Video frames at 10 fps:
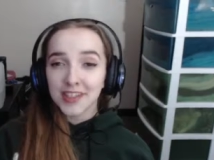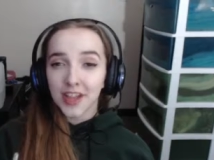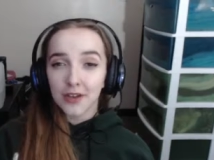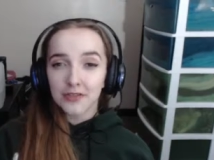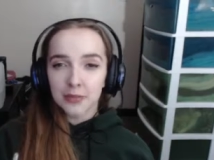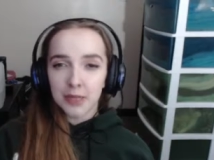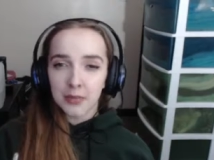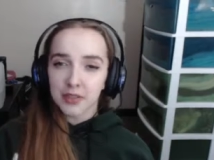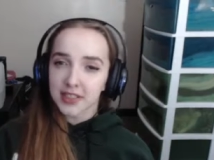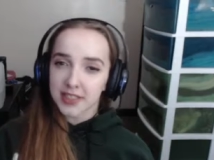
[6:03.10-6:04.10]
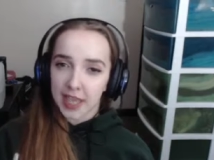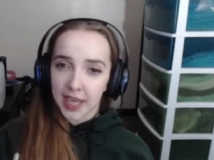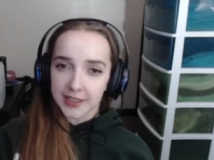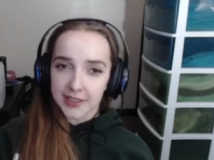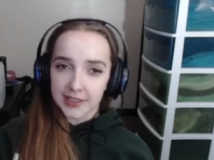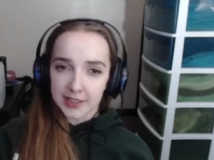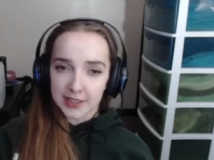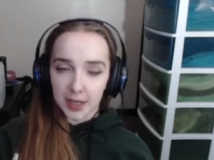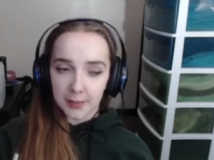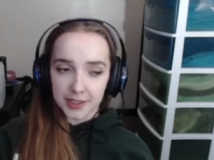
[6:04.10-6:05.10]
love to be able to size things
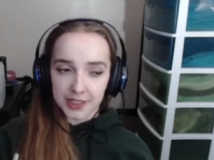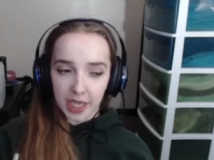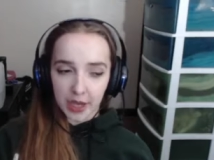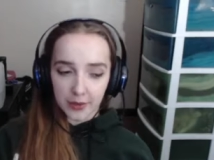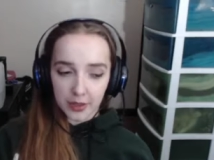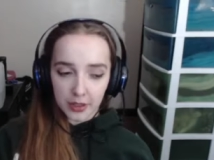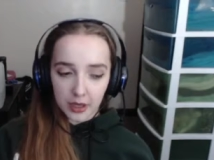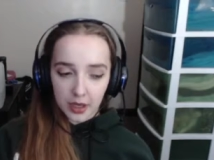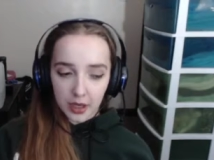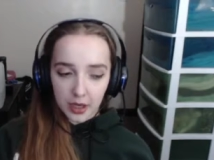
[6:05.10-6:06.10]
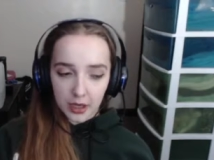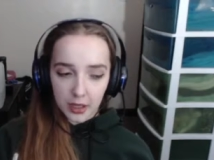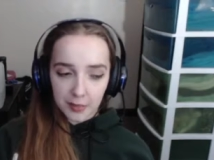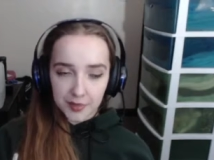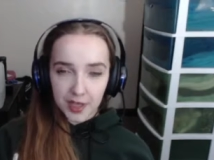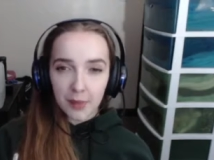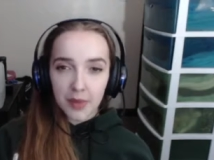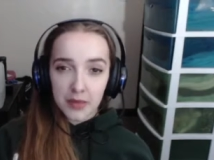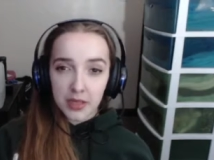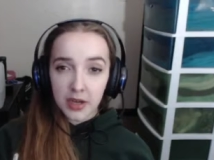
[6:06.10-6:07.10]
up and down. Now
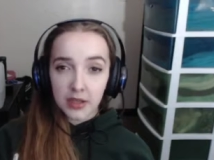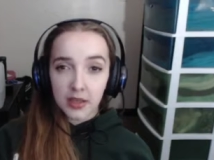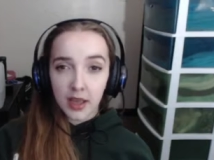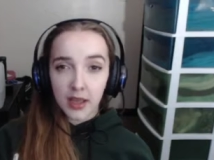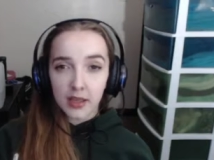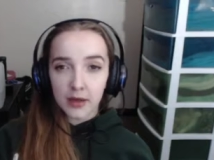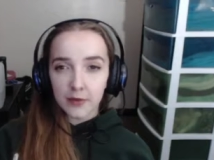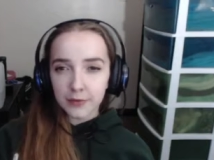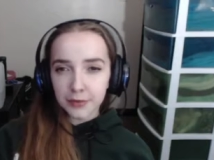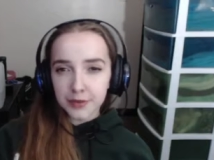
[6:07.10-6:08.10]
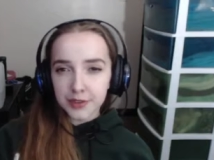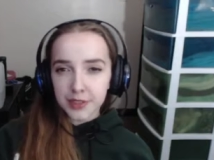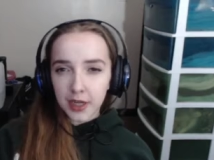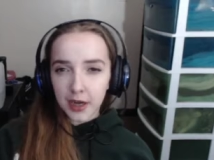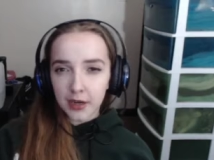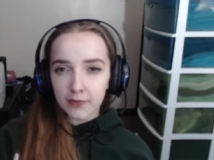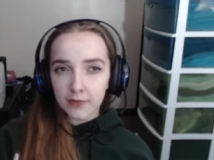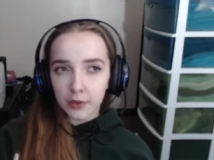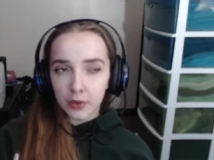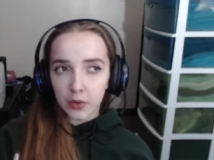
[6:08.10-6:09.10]
maybe not like food stuff
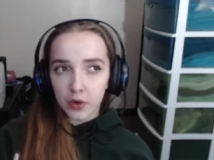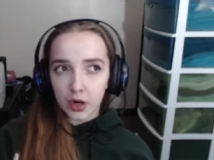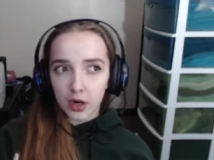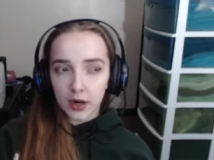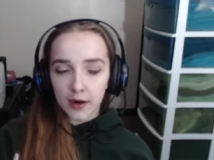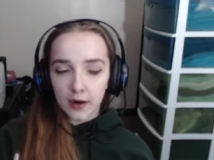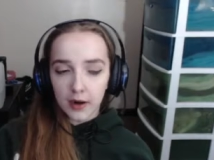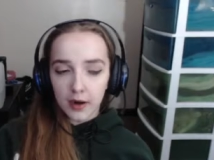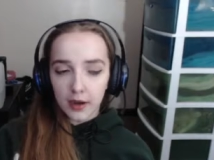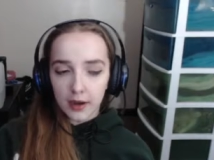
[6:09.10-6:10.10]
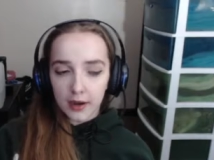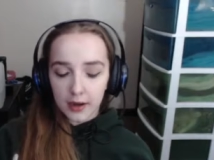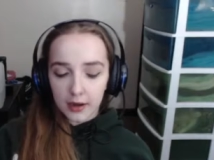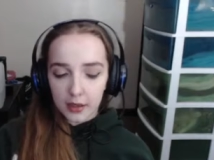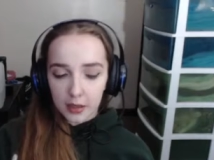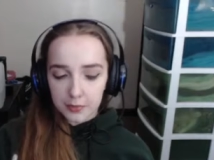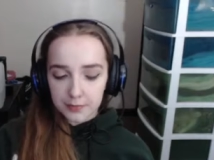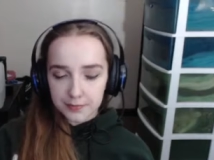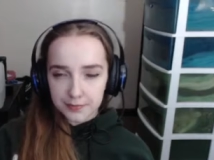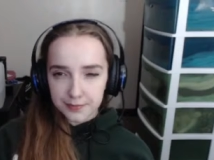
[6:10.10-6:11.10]
or
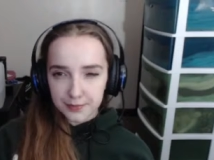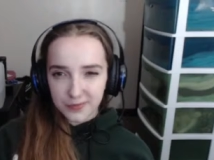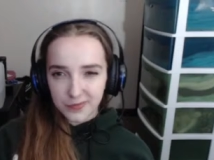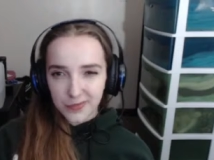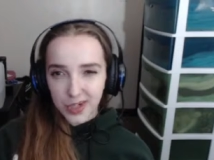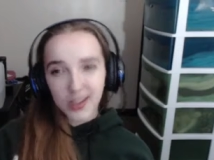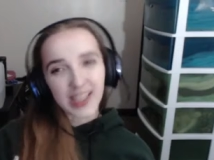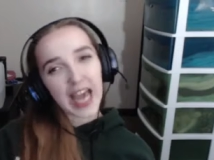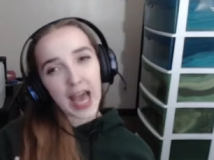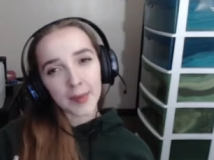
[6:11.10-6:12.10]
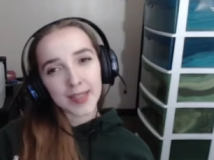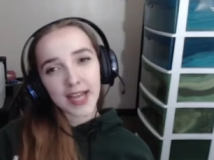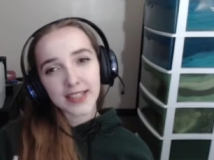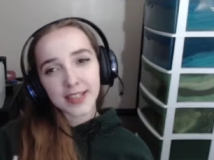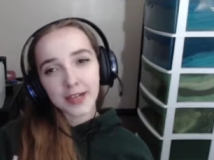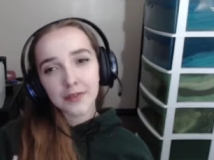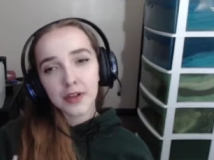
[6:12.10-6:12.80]
like habitat stuff,